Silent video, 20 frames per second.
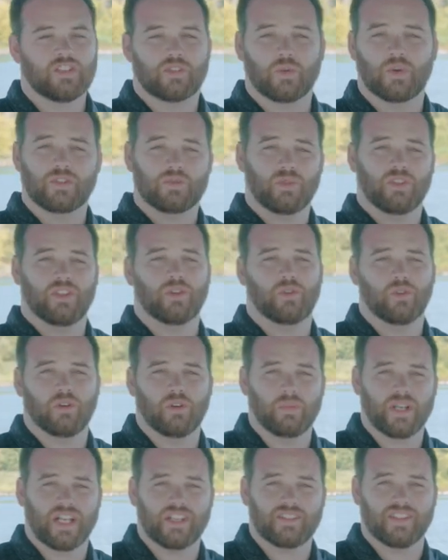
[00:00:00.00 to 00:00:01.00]
So what's really cool
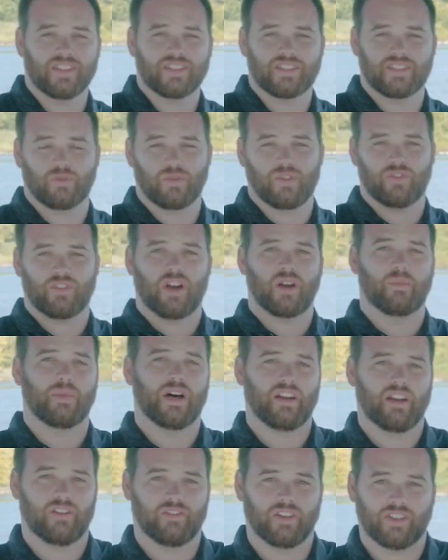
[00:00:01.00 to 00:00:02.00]
about this is we've thought
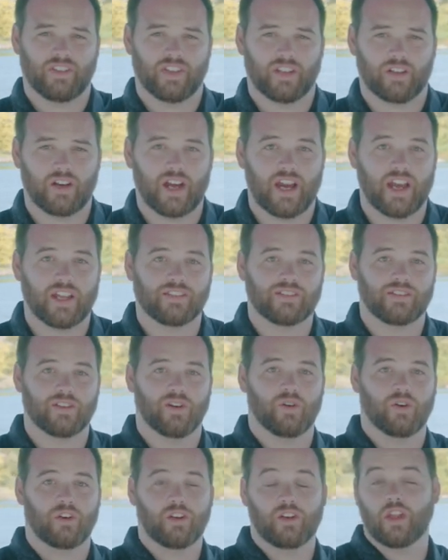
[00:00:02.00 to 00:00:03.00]
about everything, right?
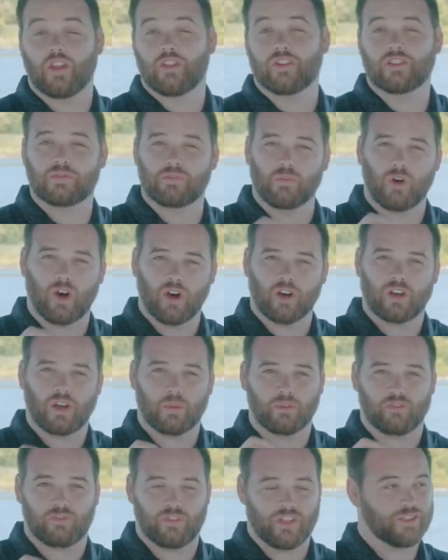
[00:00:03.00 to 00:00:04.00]
So another small
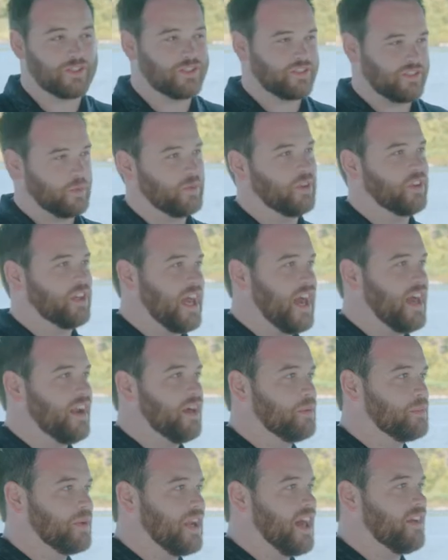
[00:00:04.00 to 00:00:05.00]
couple features that really add
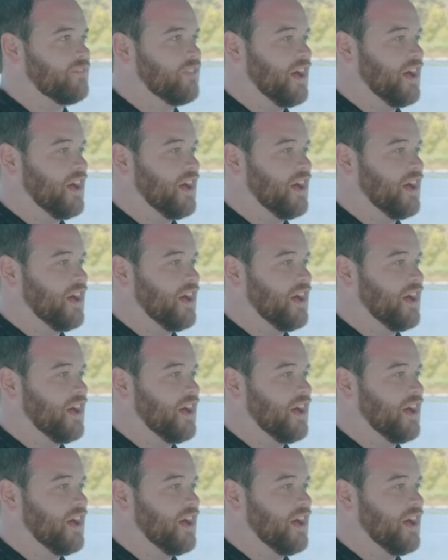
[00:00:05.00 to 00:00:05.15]
up and add